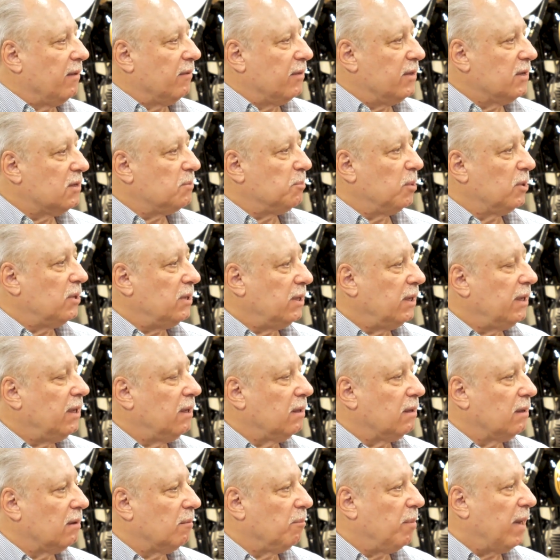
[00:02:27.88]
this
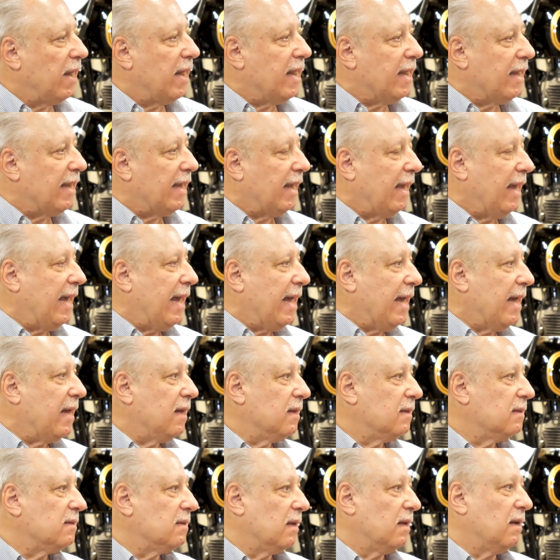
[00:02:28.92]
particular bike
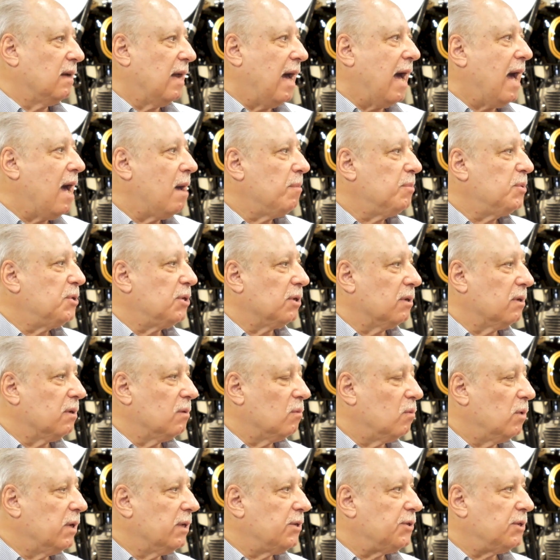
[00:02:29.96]
has an
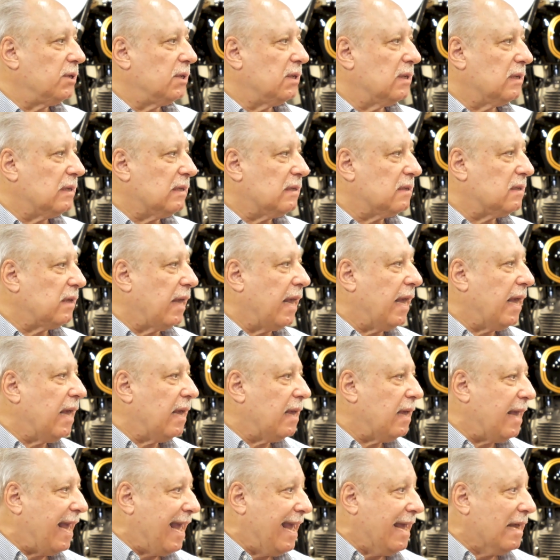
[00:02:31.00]
option which is
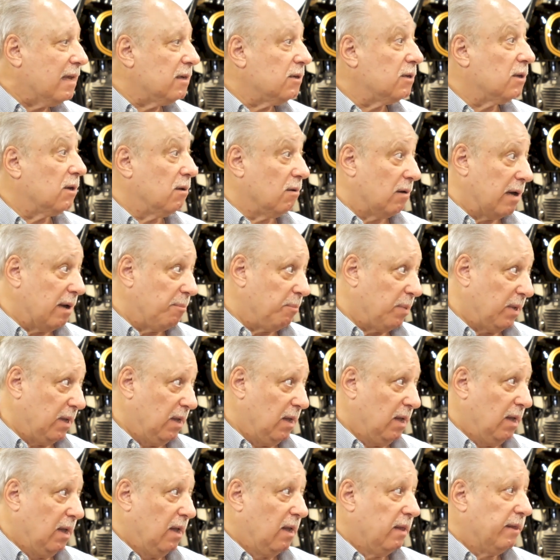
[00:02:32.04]
a hand grip
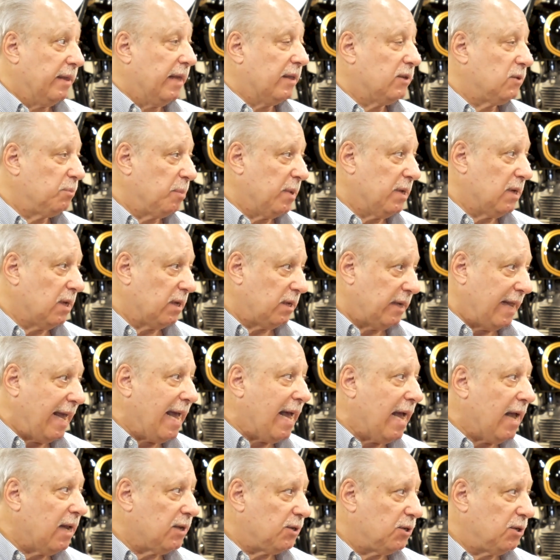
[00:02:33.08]
that's been
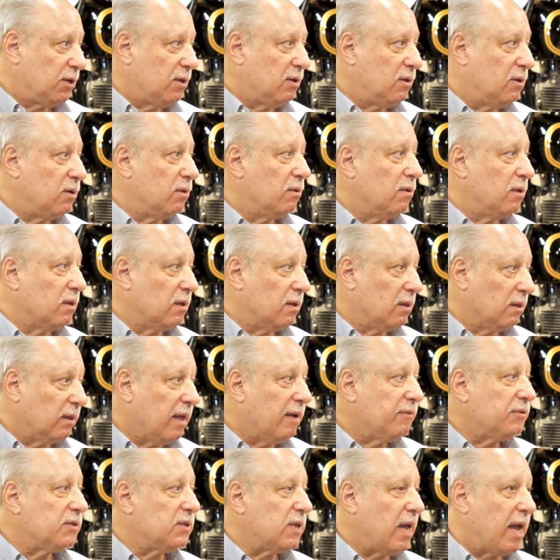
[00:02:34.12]
attached to the
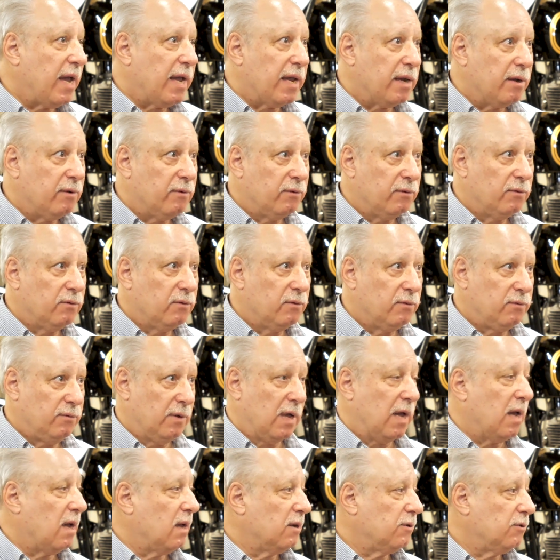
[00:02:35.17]
left side
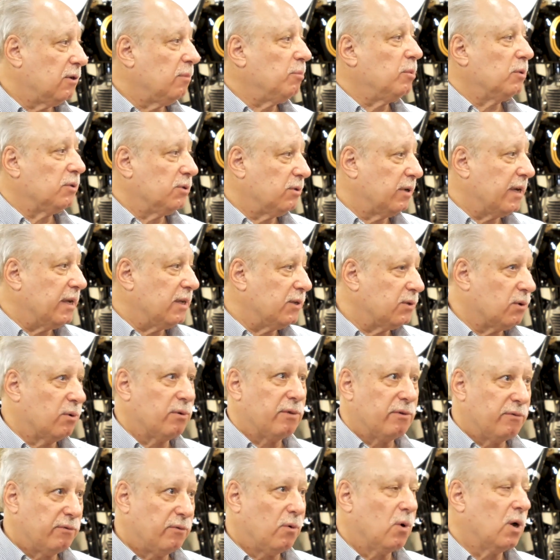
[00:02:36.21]
triple trees or
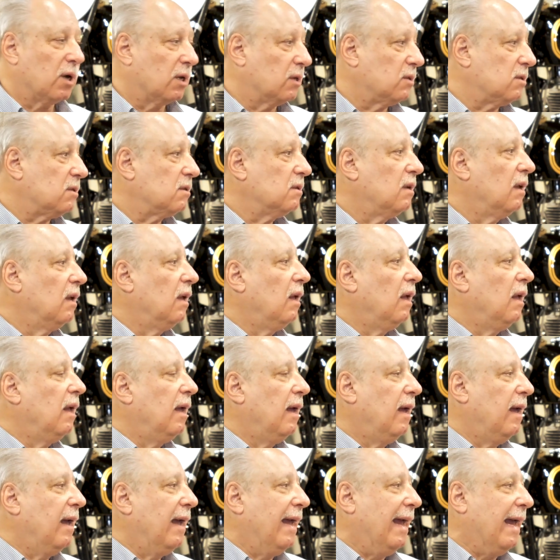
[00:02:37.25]
the forks.
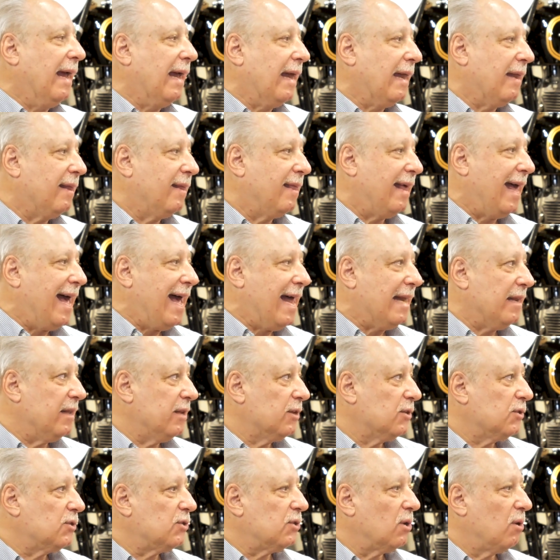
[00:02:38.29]
And that
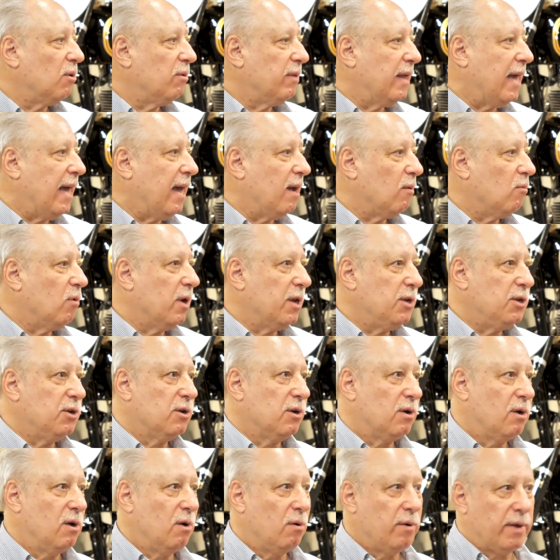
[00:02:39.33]
is so that when
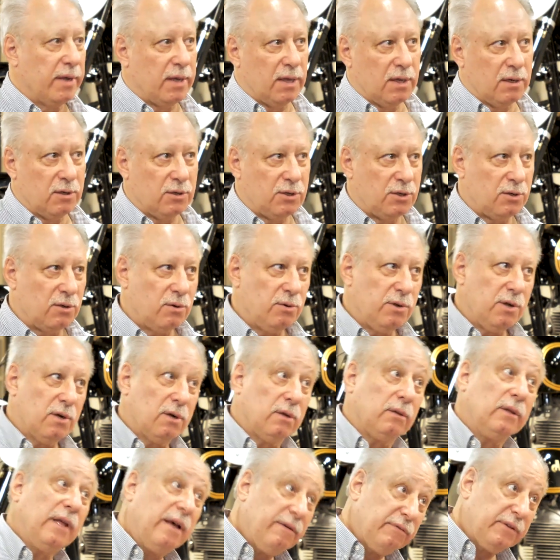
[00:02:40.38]
you're going into
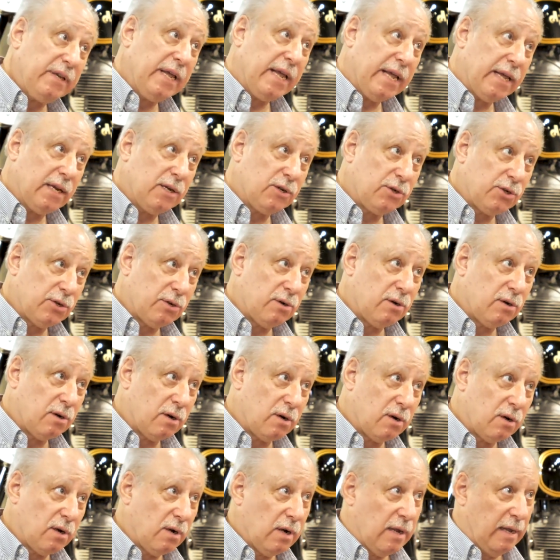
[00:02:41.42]
your left-hand
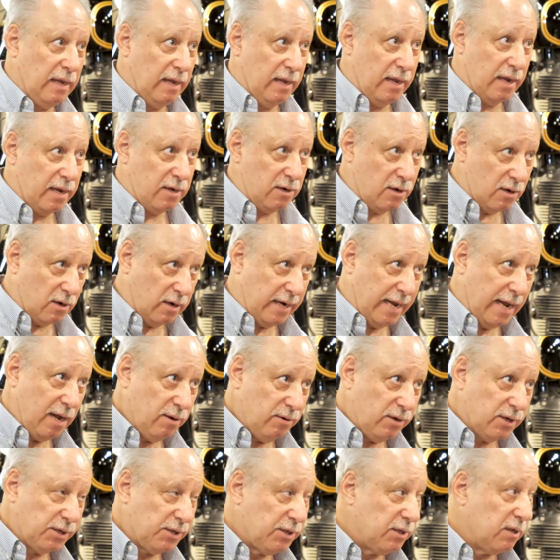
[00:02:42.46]
turn and you're counter